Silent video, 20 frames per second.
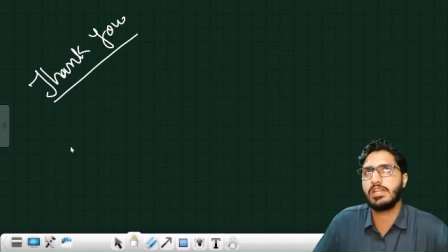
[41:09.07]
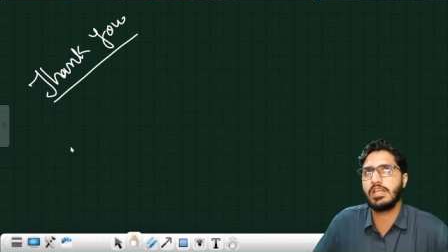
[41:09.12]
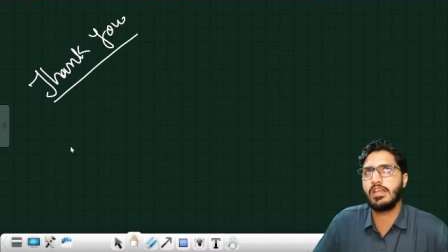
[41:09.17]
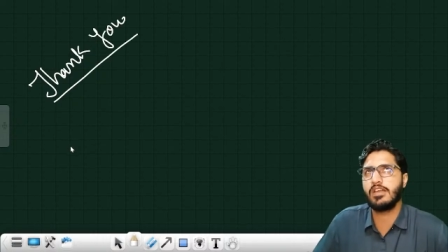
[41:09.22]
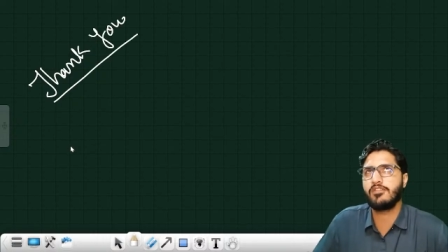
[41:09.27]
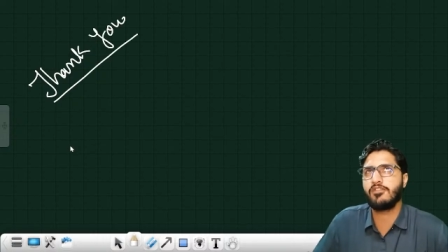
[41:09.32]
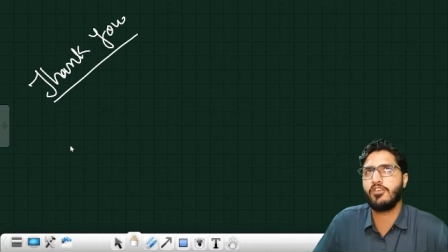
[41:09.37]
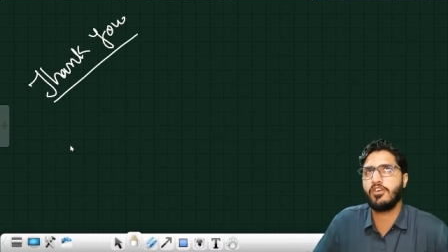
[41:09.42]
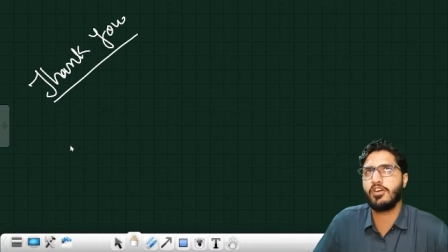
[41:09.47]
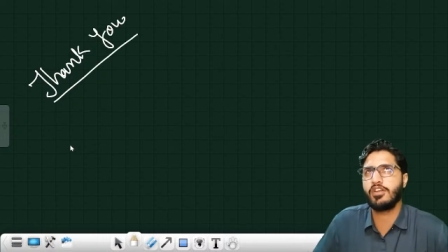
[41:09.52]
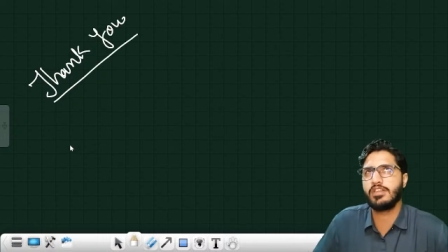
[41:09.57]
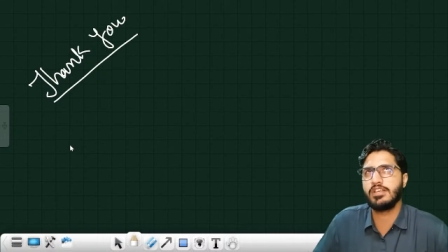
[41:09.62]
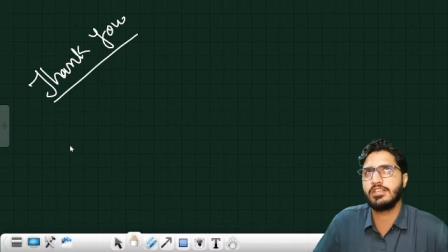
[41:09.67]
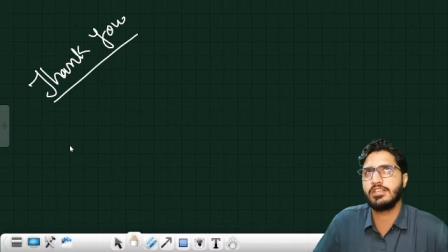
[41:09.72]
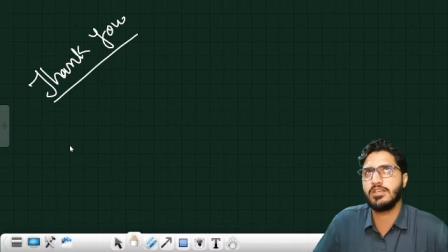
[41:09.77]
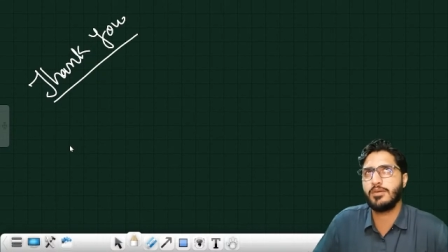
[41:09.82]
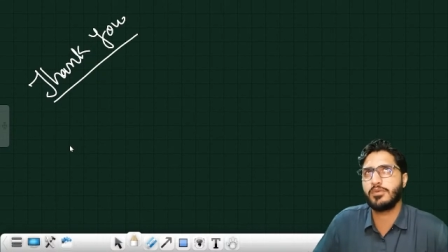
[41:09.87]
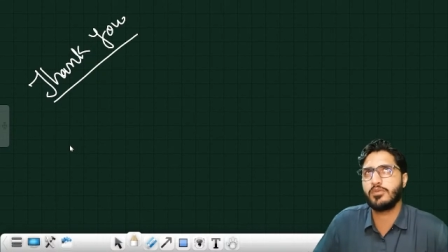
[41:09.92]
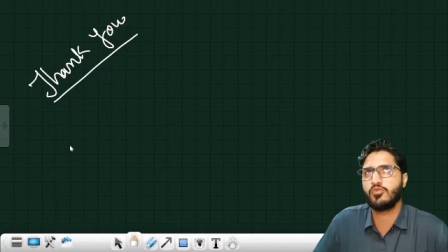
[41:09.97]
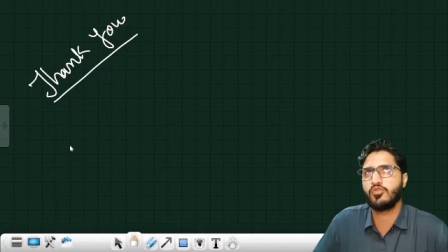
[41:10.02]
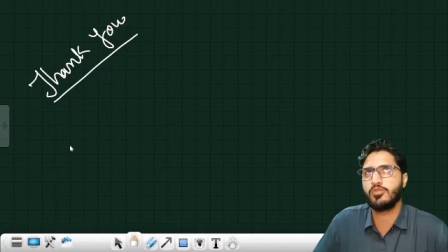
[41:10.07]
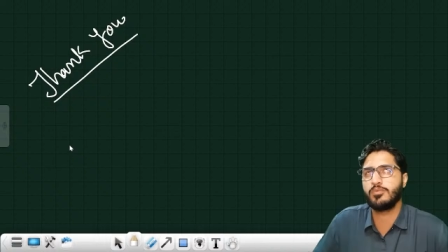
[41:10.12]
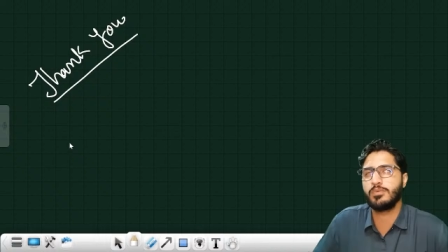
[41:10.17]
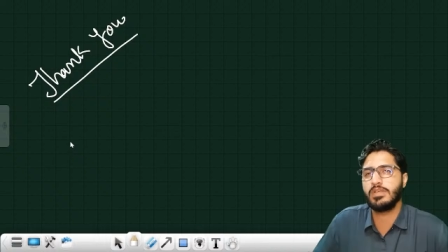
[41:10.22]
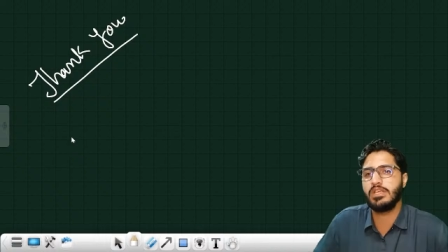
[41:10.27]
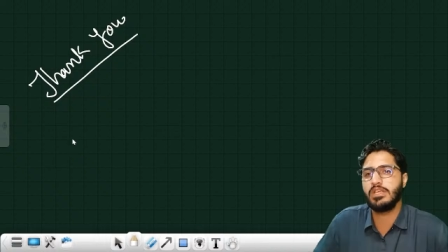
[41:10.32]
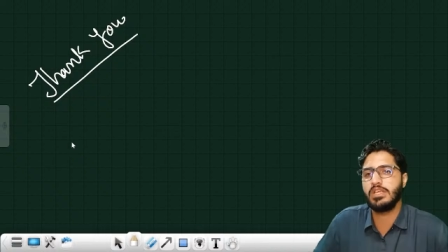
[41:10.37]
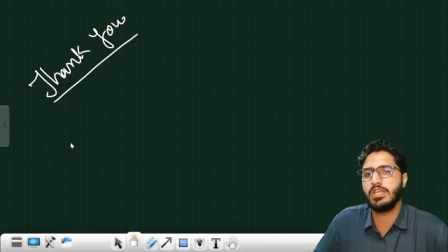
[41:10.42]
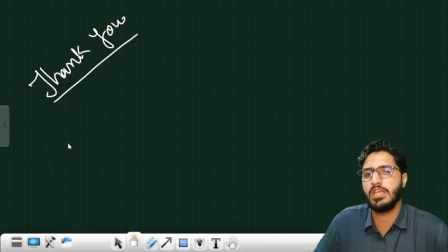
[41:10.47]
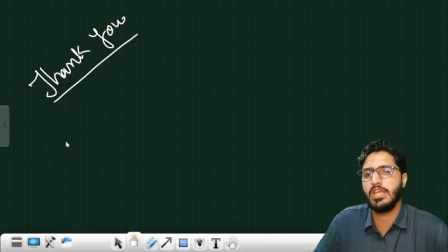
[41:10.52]
take for this chapter would
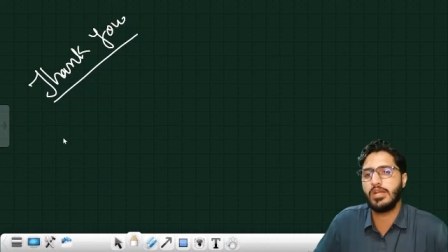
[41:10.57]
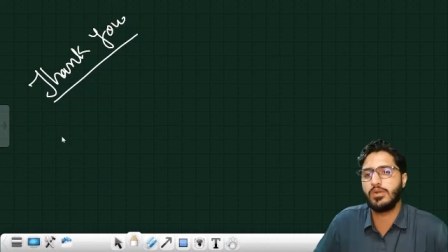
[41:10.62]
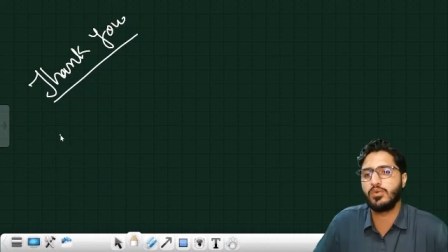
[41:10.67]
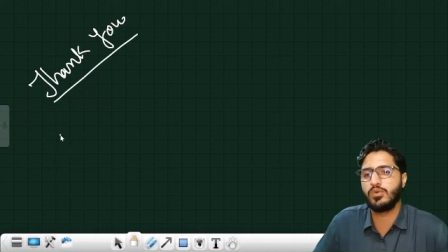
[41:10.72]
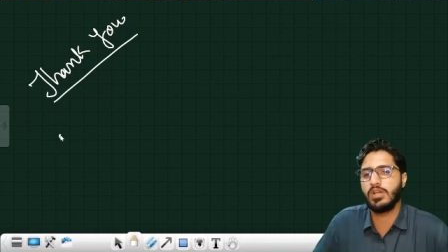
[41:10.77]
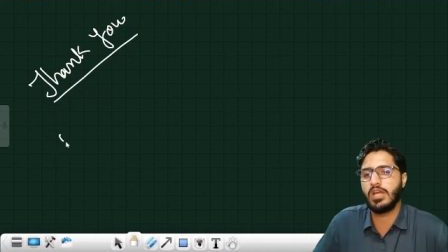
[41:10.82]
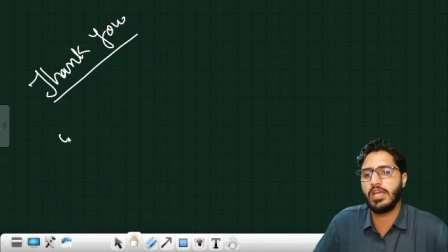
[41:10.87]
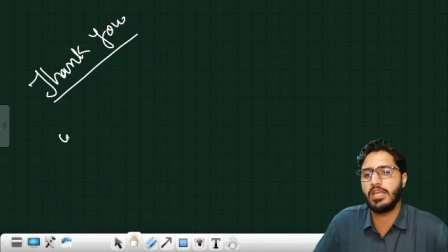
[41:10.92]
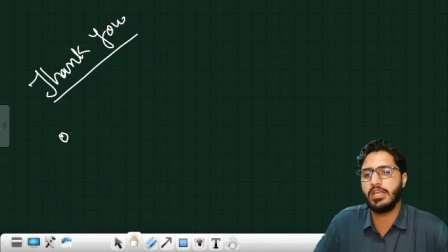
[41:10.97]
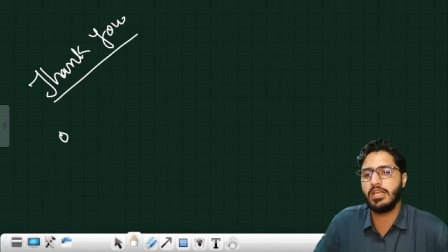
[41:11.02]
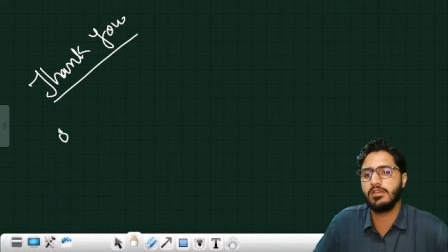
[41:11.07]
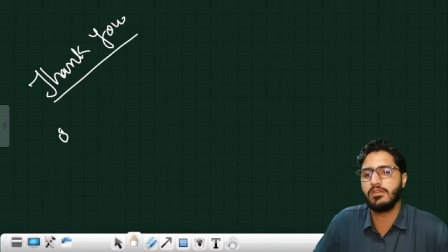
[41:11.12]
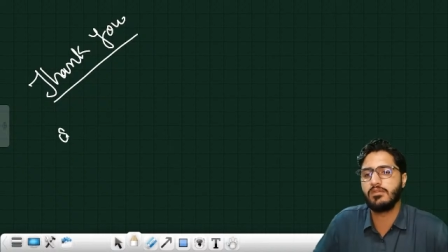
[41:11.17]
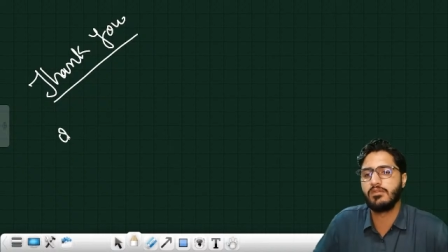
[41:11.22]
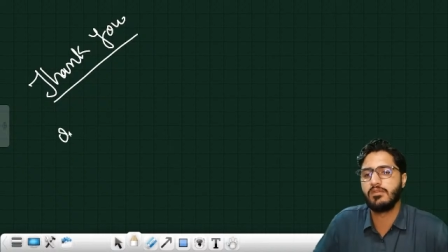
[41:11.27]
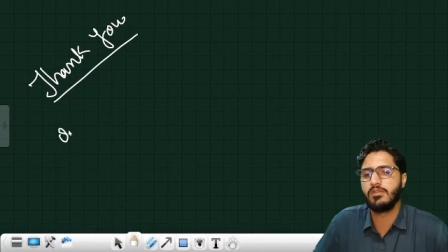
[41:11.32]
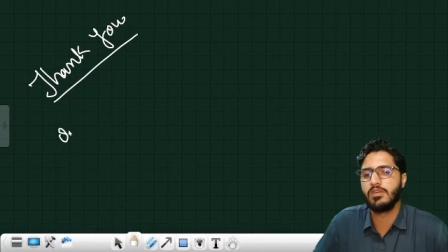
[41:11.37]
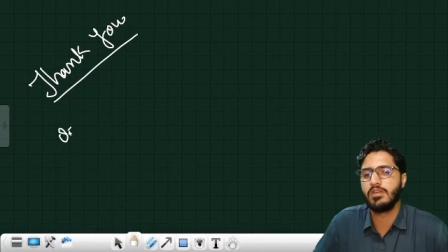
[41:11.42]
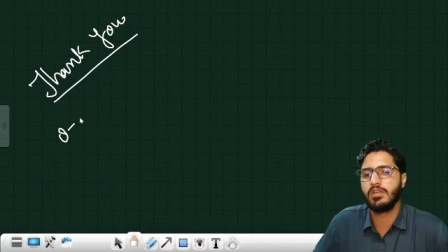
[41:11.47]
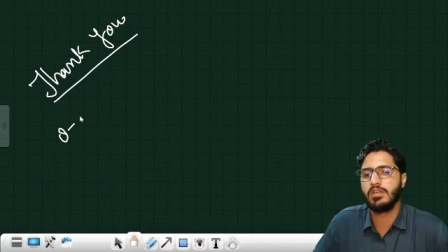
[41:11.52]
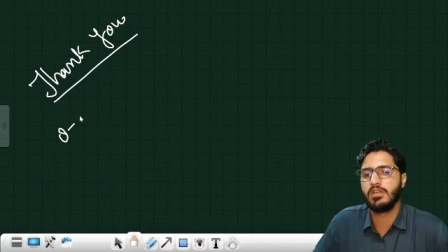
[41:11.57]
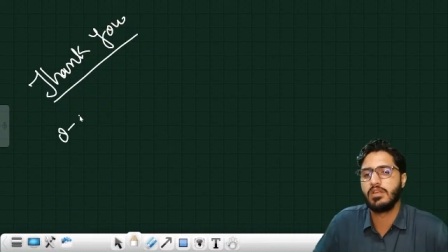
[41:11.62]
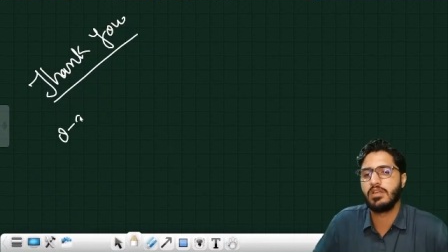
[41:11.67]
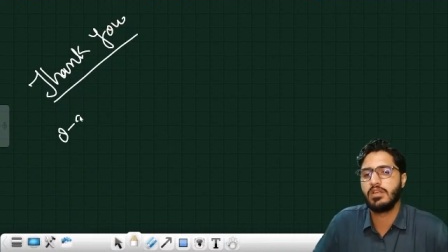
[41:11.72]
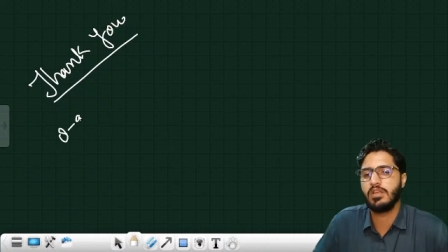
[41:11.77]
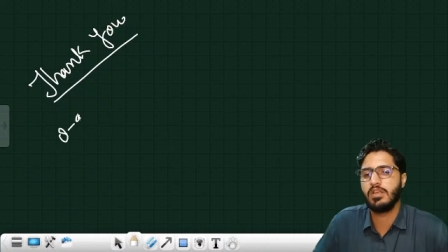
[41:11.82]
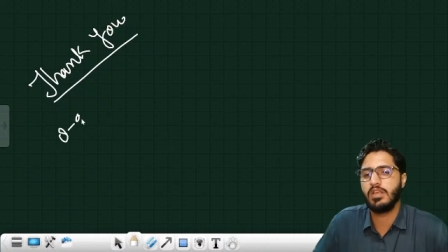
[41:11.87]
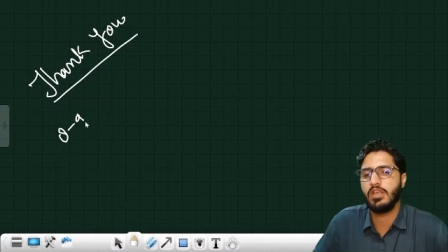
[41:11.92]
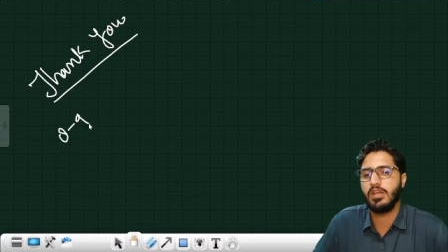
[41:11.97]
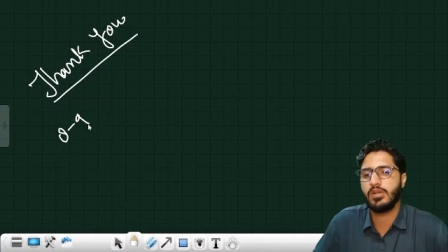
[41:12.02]
be 8
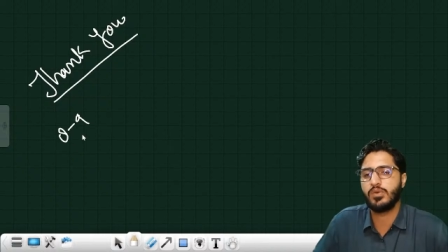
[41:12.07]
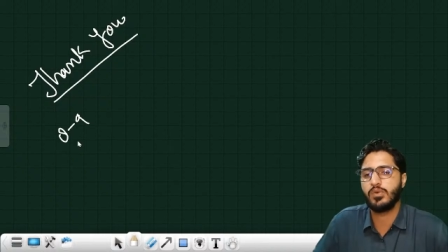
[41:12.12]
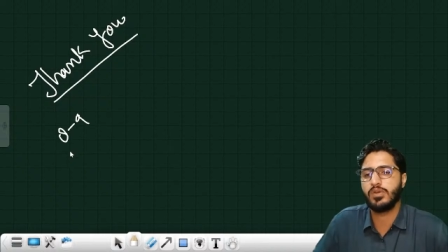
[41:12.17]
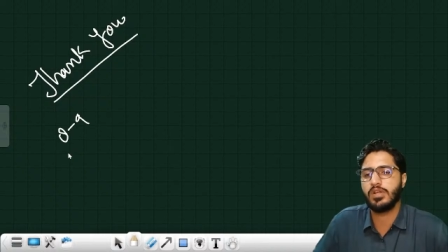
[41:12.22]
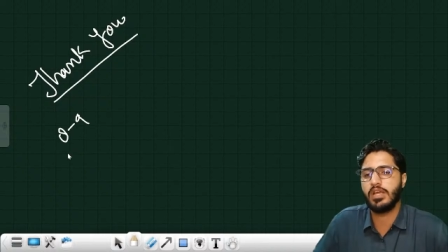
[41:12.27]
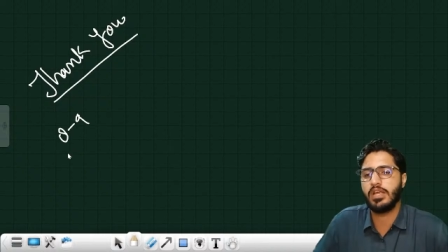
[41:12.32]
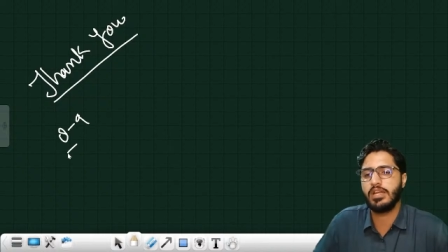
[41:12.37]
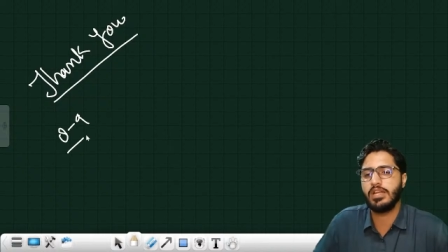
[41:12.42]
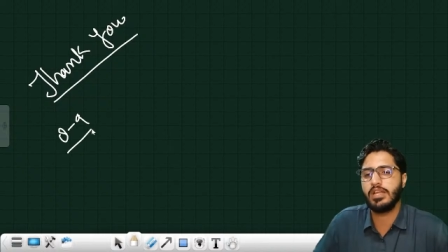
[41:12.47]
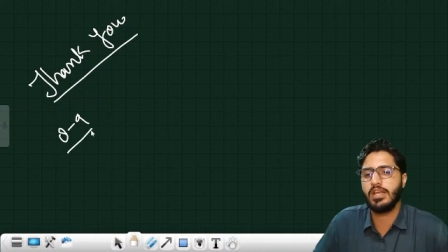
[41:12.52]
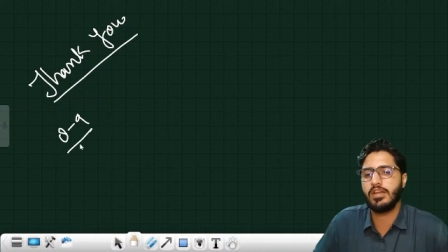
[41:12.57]
to 9,